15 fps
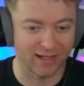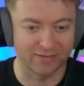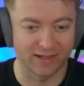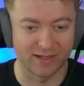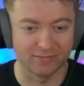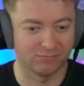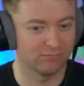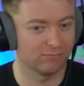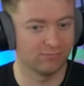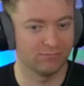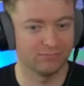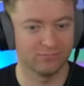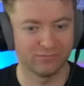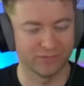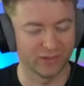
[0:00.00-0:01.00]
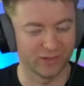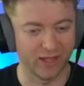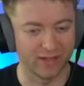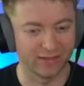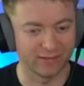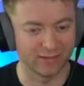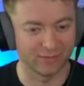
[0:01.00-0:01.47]
And then the
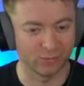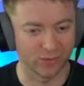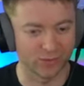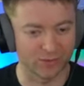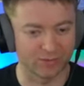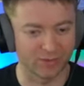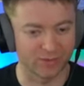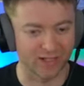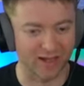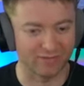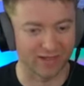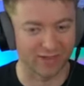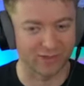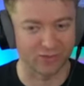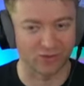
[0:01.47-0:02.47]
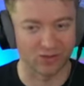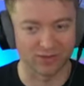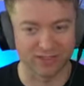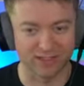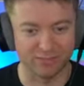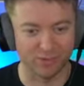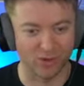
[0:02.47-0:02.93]
London, where you're supposed to have that strong
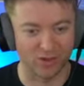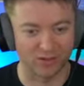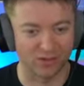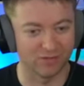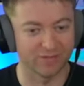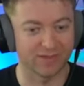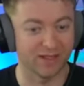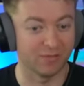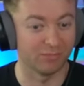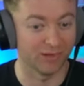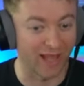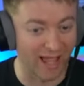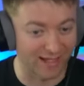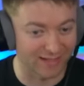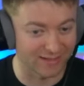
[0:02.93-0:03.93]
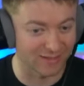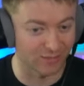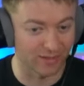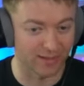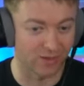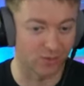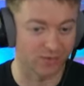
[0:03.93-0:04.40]
D pawn, all of a sudden black is the
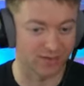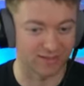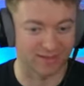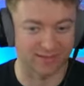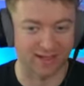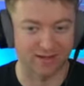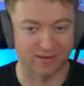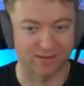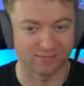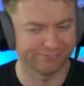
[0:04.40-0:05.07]
one that owns the center.